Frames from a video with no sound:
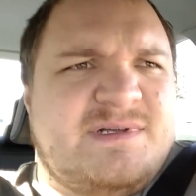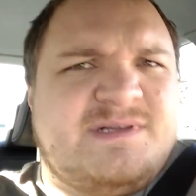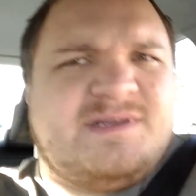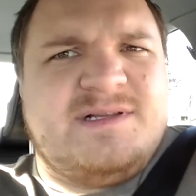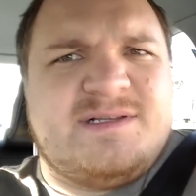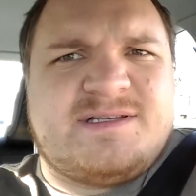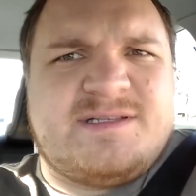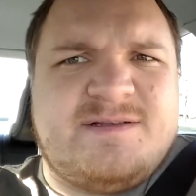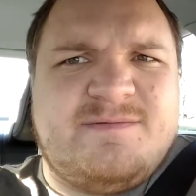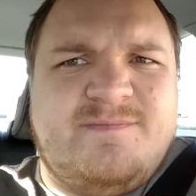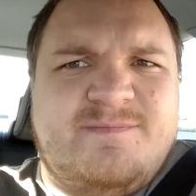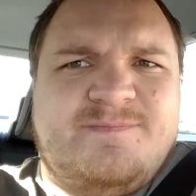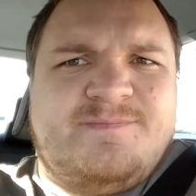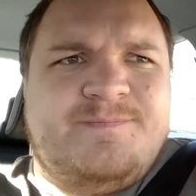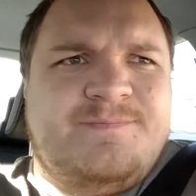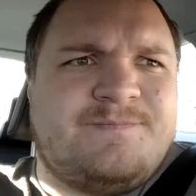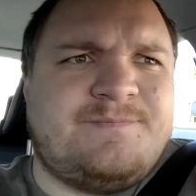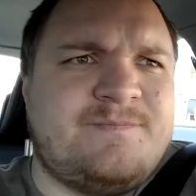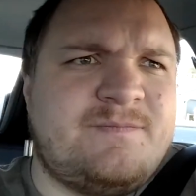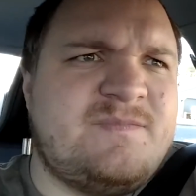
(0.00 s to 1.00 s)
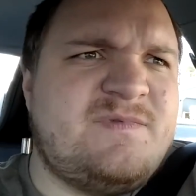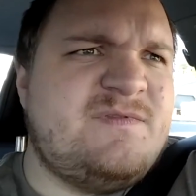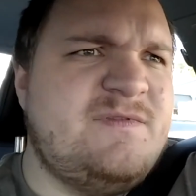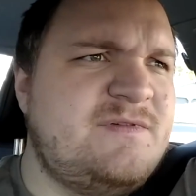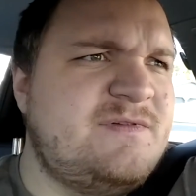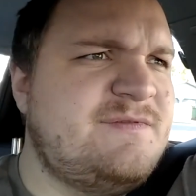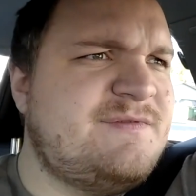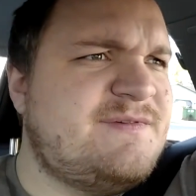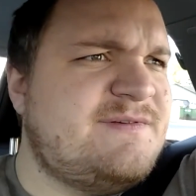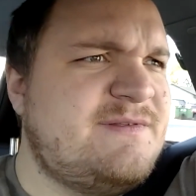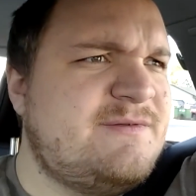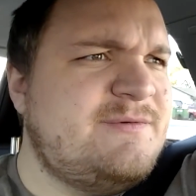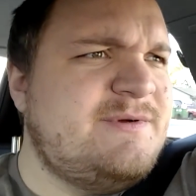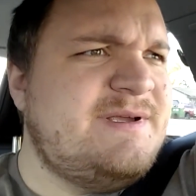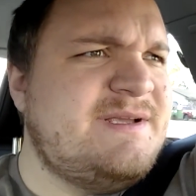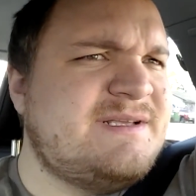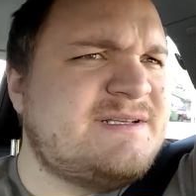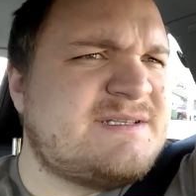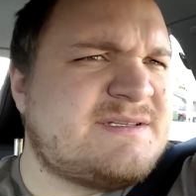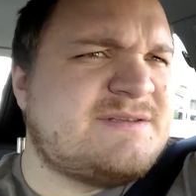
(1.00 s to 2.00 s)
get some food for the
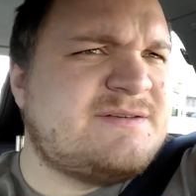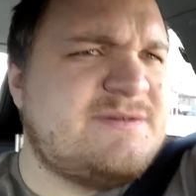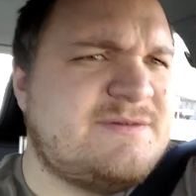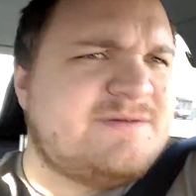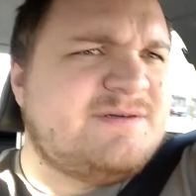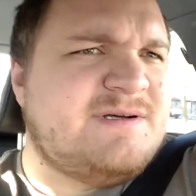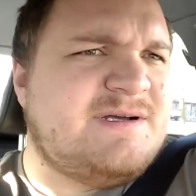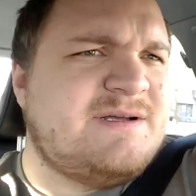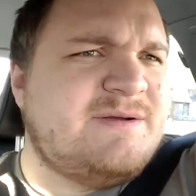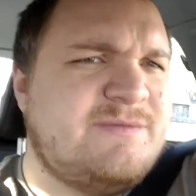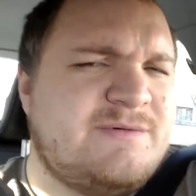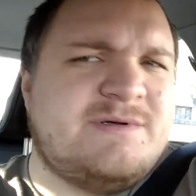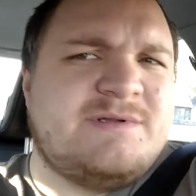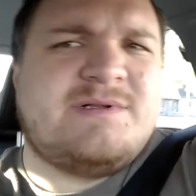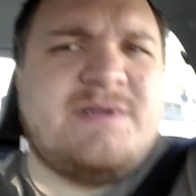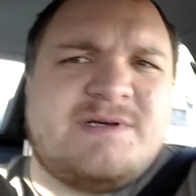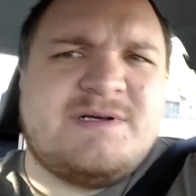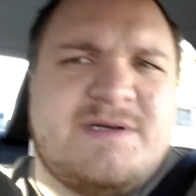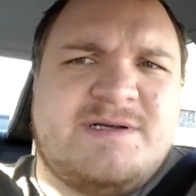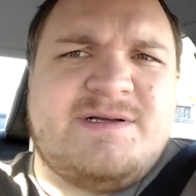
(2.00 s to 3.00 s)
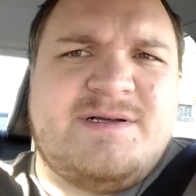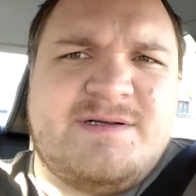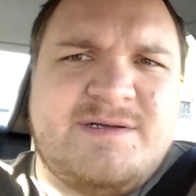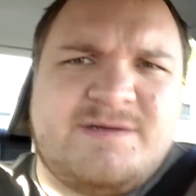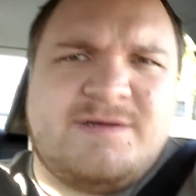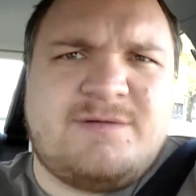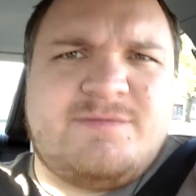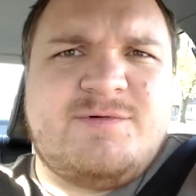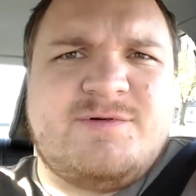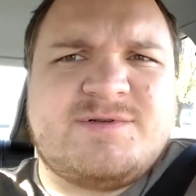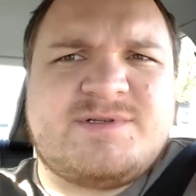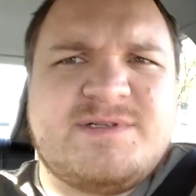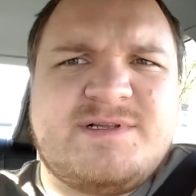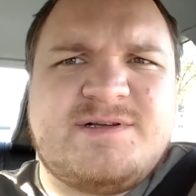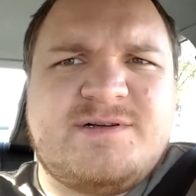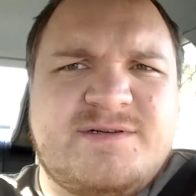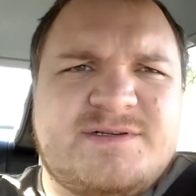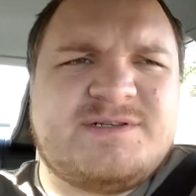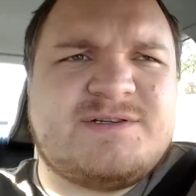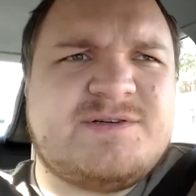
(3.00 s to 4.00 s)
week so i will uh, almost
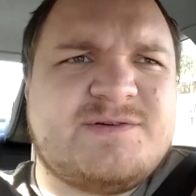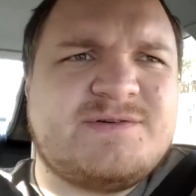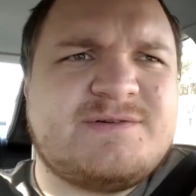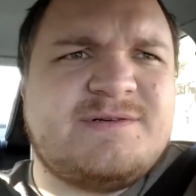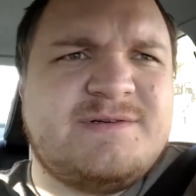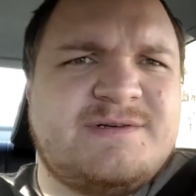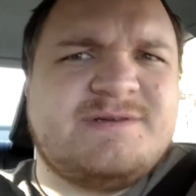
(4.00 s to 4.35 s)
there so